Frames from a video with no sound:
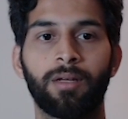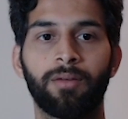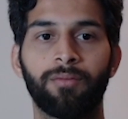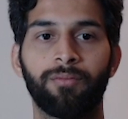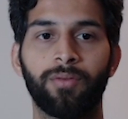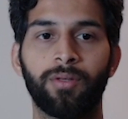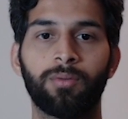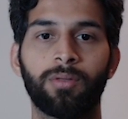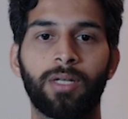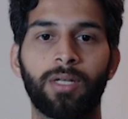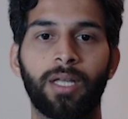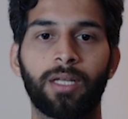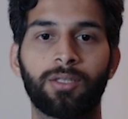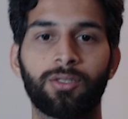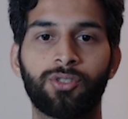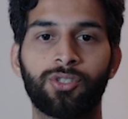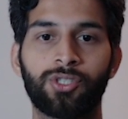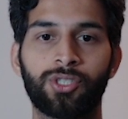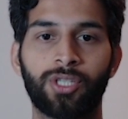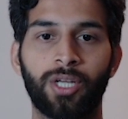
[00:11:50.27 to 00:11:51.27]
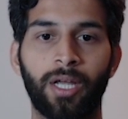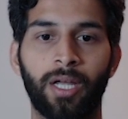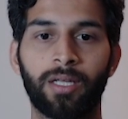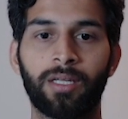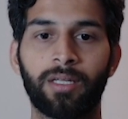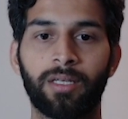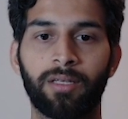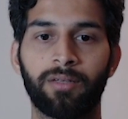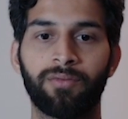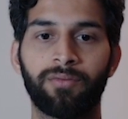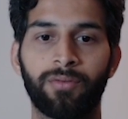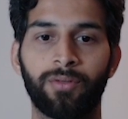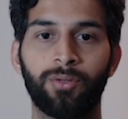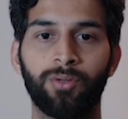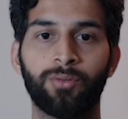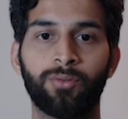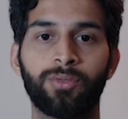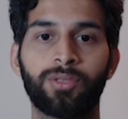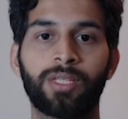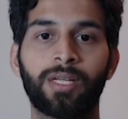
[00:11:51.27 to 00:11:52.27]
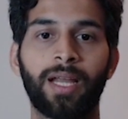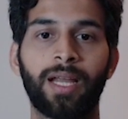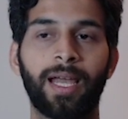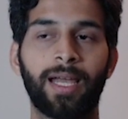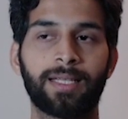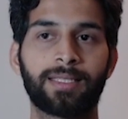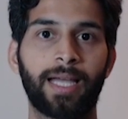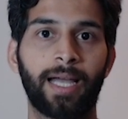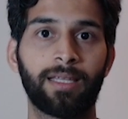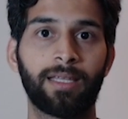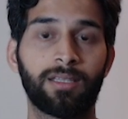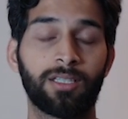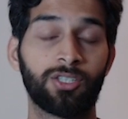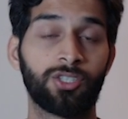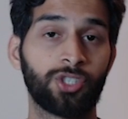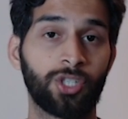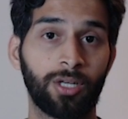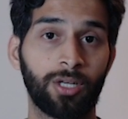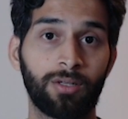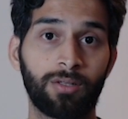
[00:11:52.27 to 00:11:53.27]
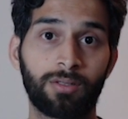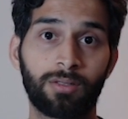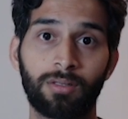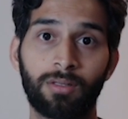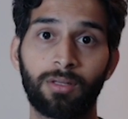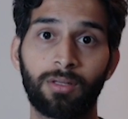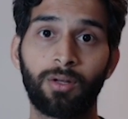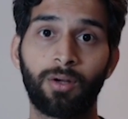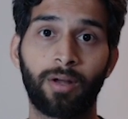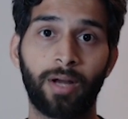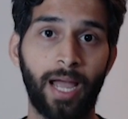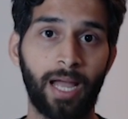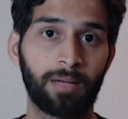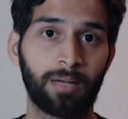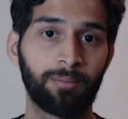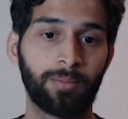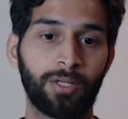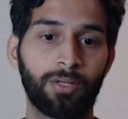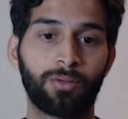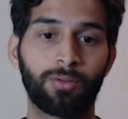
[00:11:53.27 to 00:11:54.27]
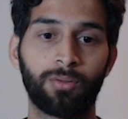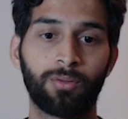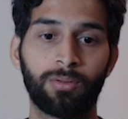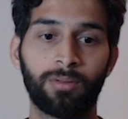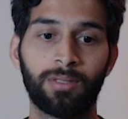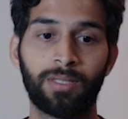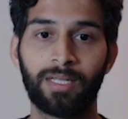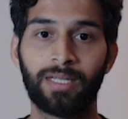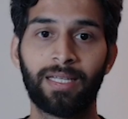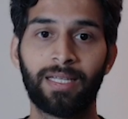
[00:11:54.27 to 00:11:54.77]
We would like to check if user has either general or admin role,